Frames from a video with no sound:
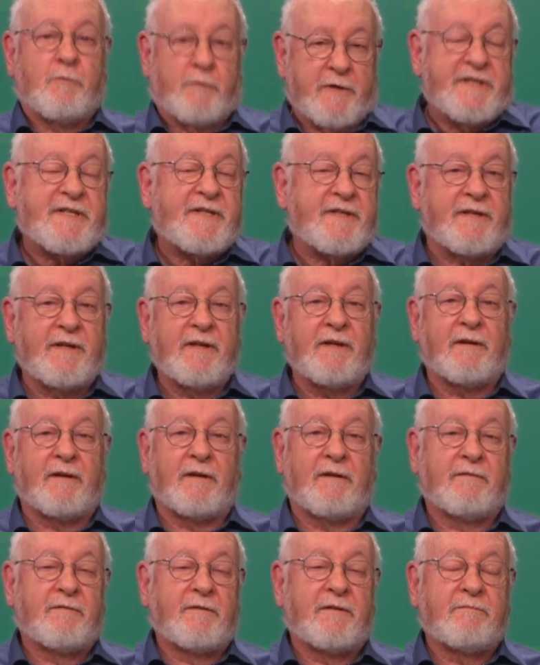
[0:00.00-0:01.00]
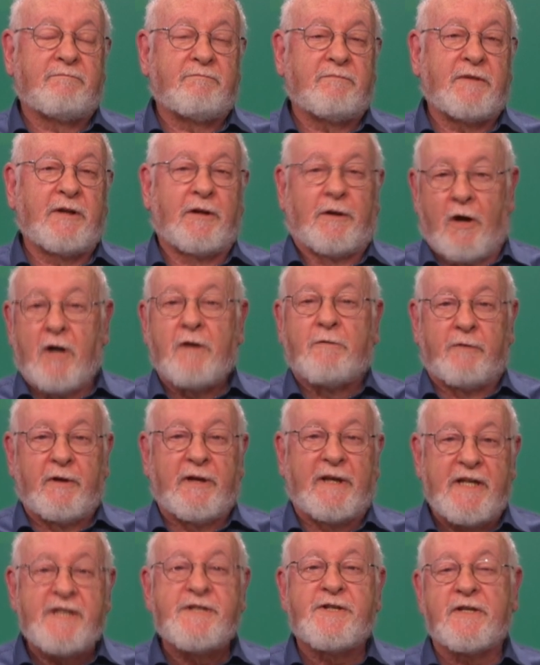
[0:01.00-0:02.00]
were still along
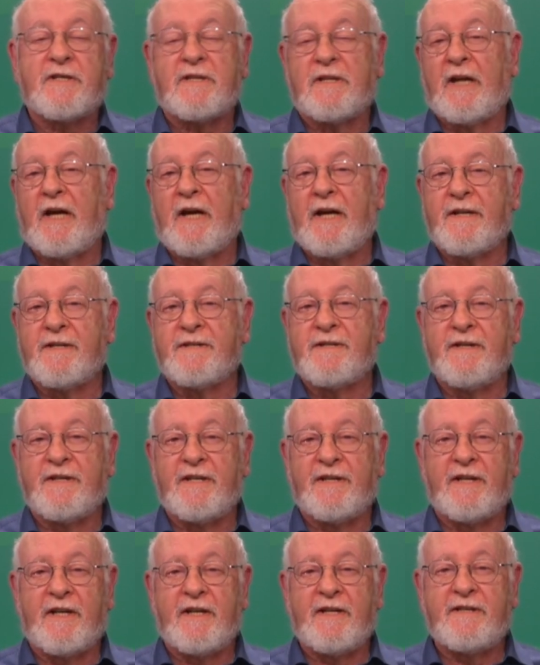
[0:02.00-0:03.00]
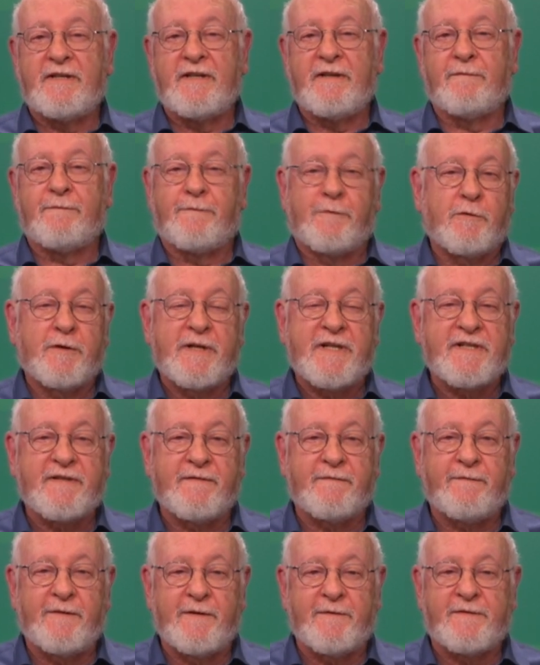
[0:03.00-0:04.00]
religious lines in the 1940s
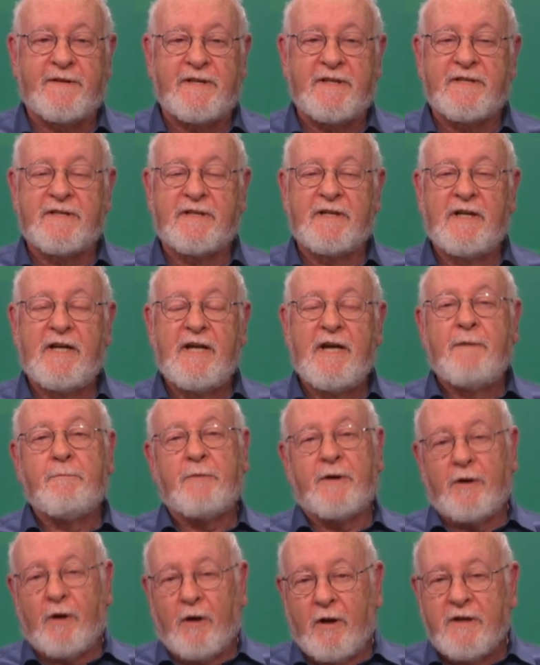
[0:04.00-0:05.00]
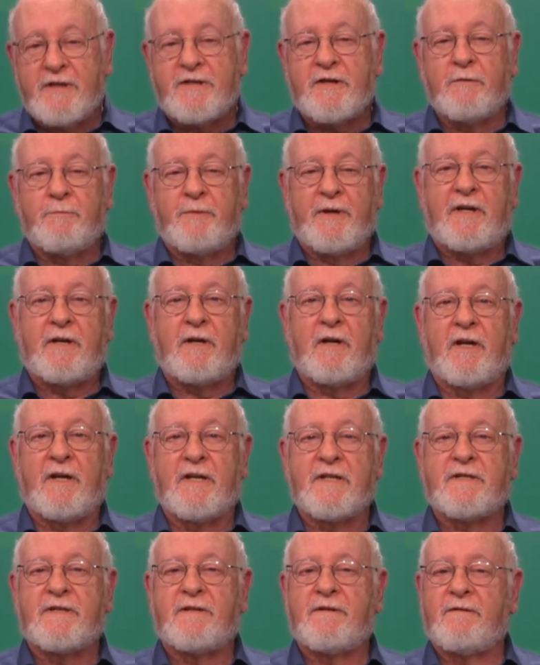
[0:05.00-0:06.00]
and 50s, but also
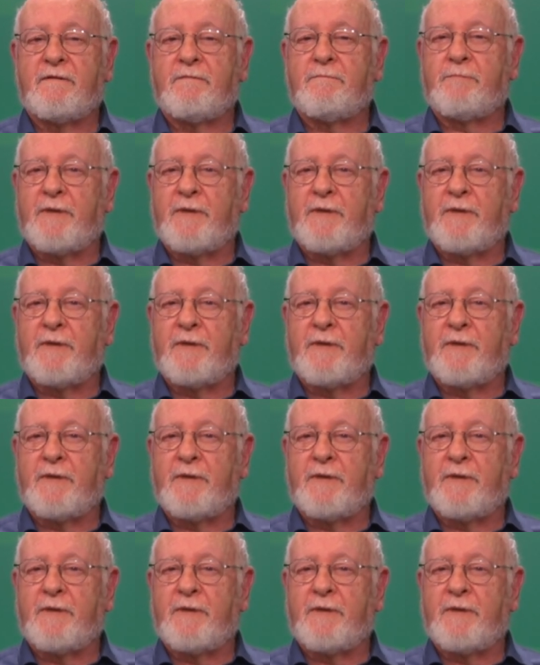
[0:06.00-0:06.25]
because